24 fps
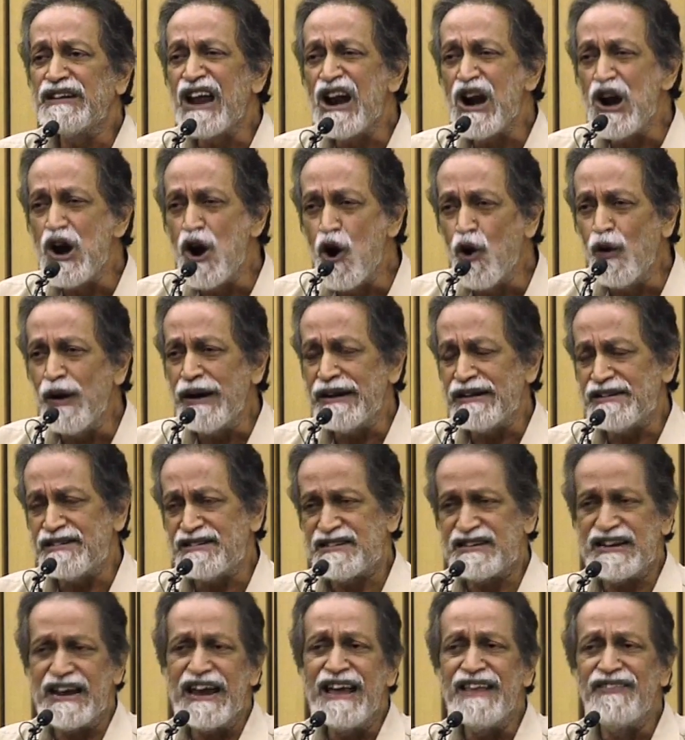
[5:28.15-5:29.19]
the
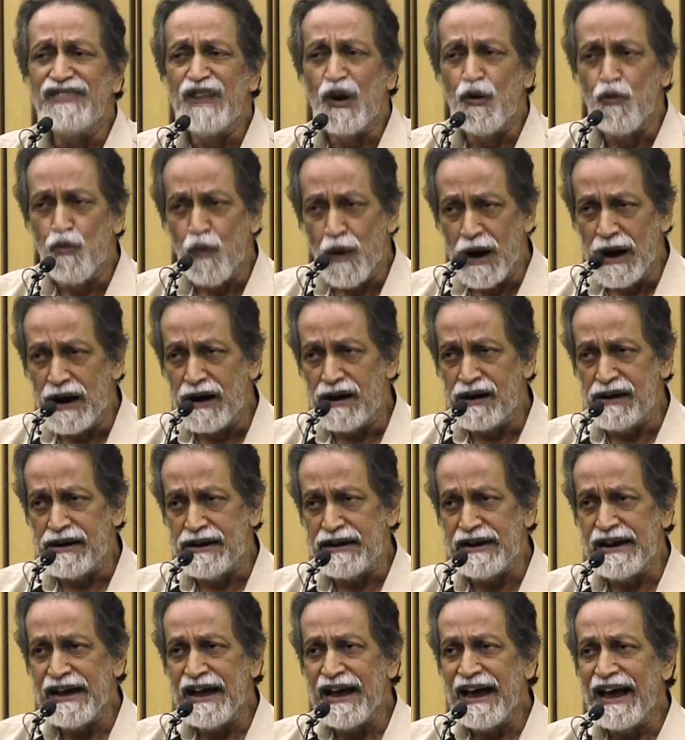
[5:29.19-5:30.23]
lowest in the world,